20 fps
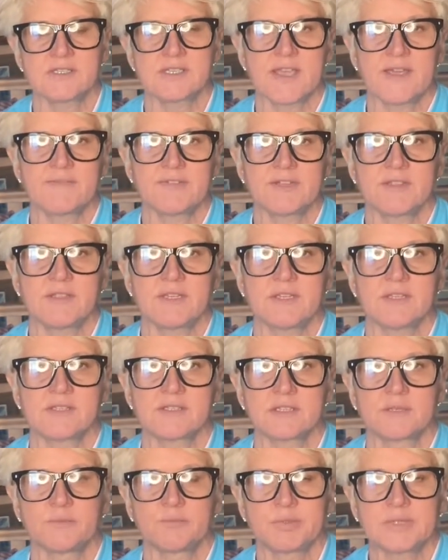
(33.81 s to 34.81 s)
everything is
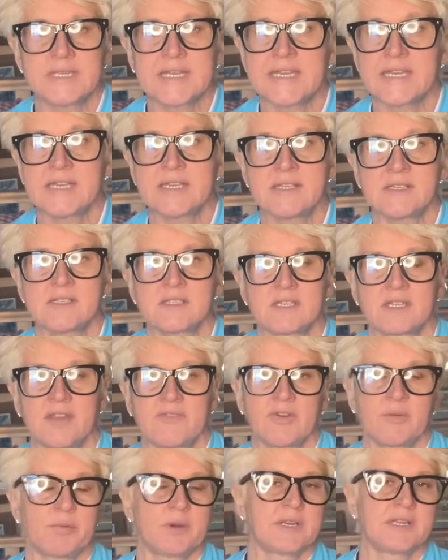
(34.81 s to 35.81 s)
in place, and
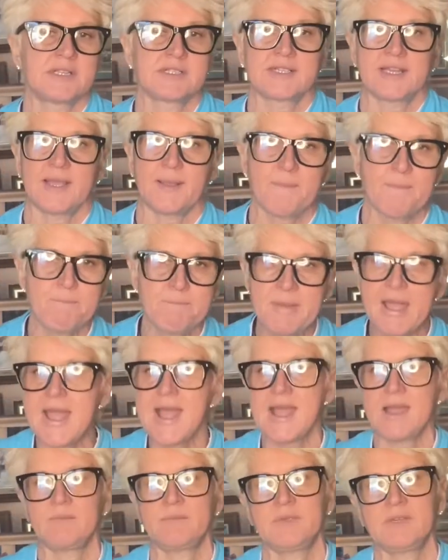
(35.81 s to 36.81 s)
everybody's like,
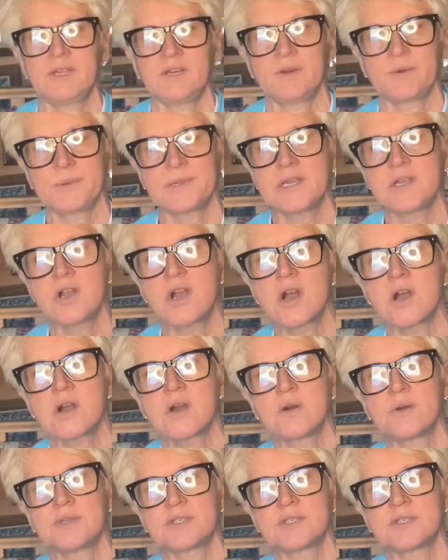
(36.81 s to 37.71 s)
bam, there we go,